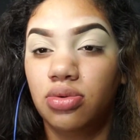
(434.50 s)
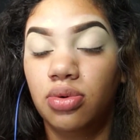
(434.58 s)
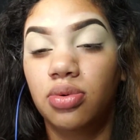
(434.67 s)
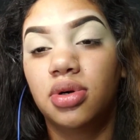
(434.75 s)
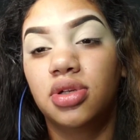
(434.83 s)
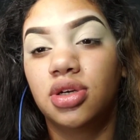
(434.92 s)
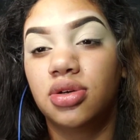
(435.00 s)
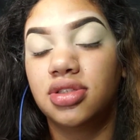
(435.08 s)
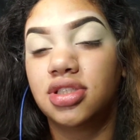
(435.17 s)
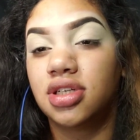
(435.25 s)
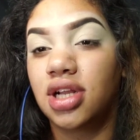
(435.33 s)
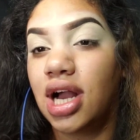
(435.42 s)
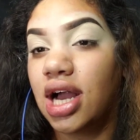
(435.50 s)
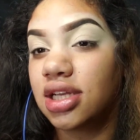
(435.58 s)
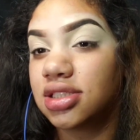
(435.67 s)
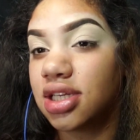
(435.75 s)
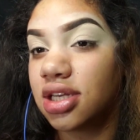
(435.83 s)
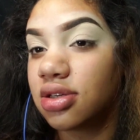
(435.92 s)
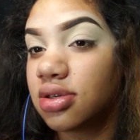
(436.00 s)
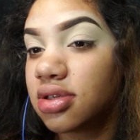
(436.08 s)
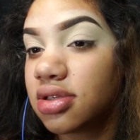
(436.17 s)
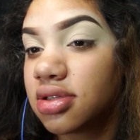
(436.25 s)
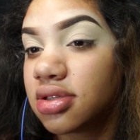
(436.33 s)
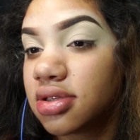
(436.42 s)
we won't know until the
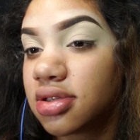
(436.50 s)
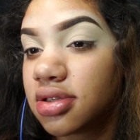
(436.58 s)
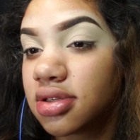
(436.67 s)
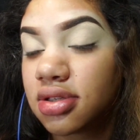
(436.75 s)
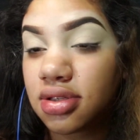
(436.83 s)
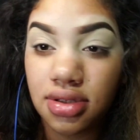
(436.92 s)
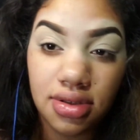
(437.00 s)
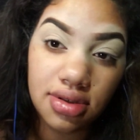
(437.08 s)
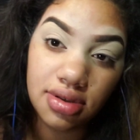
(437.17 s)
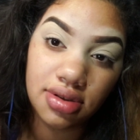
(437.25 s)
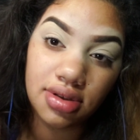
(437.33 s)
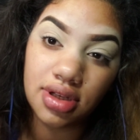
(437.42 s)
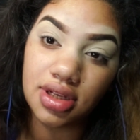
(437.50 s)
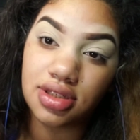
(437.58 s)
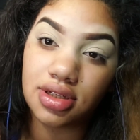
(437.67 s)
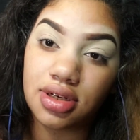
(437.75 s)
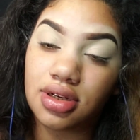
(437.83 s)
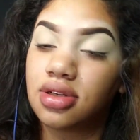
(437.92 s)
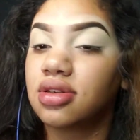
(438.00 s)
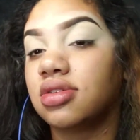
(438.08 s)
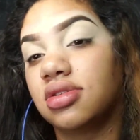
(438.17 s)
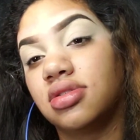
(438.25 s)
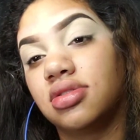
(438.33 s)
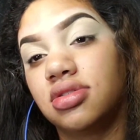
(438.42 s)
eyeshadow is on,
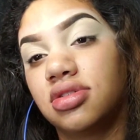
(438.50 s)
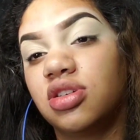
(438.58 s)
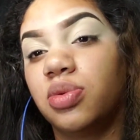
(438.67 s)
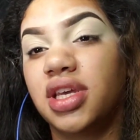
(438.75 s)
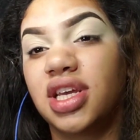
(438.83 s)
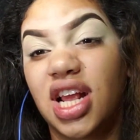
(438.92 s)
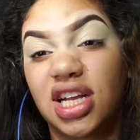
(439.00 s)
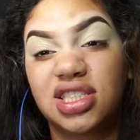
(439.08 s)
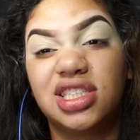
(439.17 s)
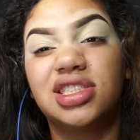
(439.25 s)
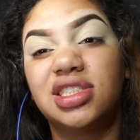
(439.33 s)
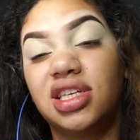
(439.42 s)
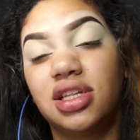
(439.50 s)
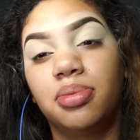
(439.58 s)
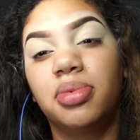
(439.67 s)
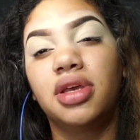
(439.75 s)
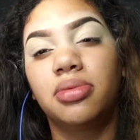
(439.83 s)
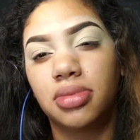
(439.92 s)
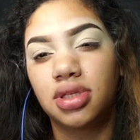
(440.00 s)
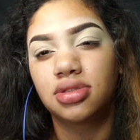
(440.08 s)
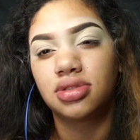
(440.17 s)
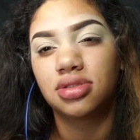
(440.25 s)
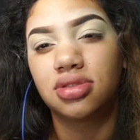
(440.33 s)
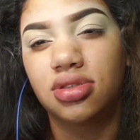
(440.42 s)
so we could actually see the
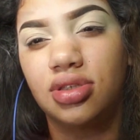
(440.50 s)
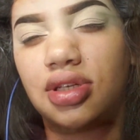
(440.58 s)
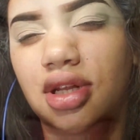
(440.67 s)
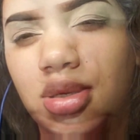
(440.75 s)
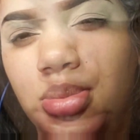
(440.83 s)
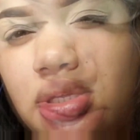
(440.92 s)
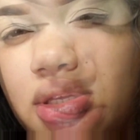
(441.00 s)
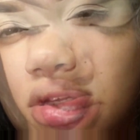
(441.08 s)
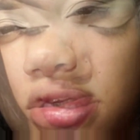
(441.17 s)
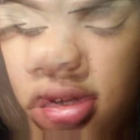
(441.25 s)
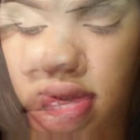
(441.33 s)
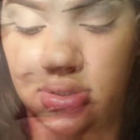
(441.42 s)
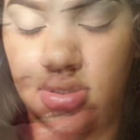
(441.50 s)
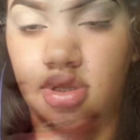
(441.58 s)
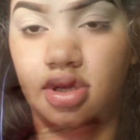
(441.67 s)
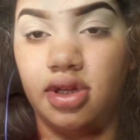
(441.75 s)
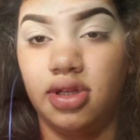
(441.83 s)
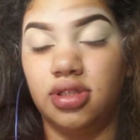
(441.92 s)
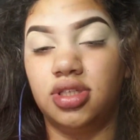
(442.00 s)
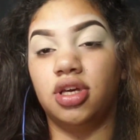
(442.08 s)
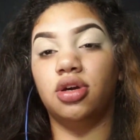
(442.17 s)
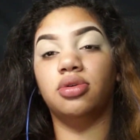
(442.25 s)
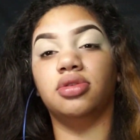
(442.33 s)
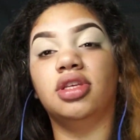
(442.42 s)
pigments. You get it?
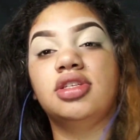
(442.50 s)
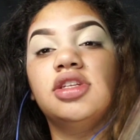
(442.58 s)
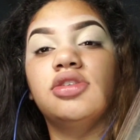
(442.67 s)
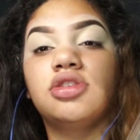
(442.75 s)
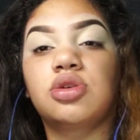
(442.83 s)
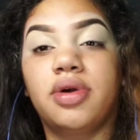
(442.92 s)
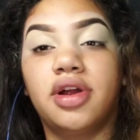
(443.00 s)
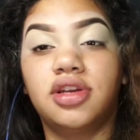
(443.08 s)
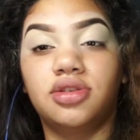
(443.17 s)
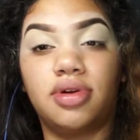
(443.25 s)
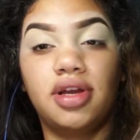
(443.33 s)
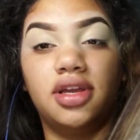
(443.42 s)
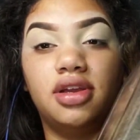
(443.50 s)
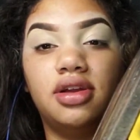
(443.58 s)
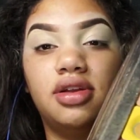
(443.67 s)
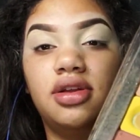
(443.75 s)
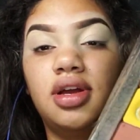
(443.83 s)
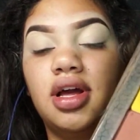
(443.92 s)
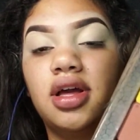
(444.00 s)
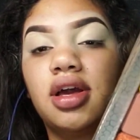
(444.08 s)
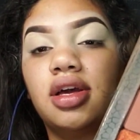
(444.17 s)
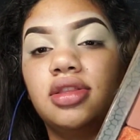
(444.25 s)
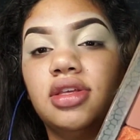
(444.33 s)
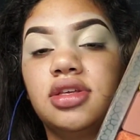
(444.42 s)
So these little squares right here, I
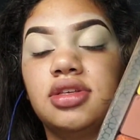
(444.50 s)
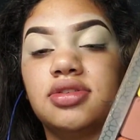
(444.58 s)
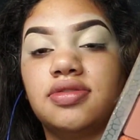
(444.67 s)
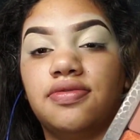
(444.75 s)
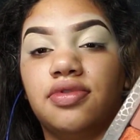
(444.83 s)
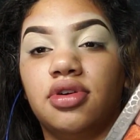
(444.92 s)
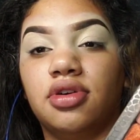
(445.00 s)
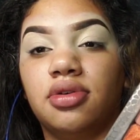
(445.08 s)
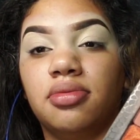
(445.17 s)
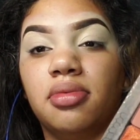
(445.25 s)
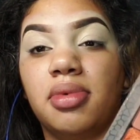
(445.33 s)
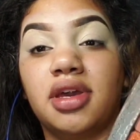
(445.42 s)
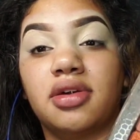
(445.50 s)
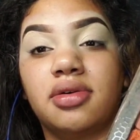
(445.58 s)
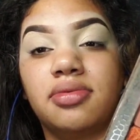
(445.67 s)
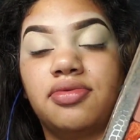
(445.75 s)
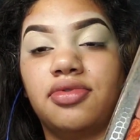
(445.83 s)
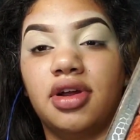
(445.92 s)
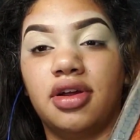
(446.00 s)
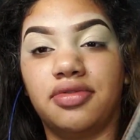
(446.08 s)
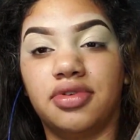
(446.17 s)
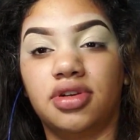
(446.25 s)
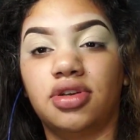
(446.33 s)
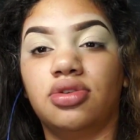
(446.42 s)
got these from Makeup
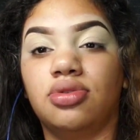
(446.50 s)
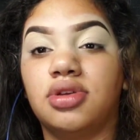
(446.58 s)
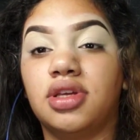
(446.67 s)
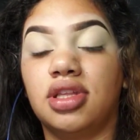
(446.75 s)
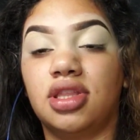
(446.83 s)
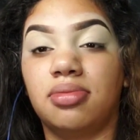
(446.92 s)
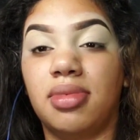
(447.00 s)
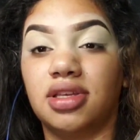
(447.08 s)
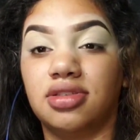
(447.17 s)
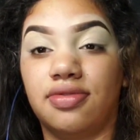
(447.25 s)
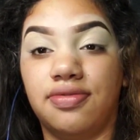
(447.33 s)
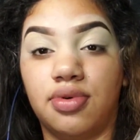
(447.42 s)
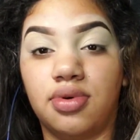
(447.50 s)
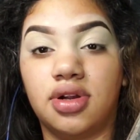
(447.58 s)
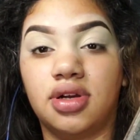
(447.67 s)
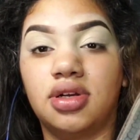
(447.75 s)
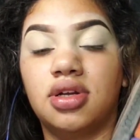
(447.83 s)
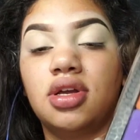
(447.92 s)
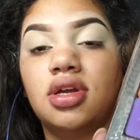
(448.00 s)
Forever. You can get them at Sephora.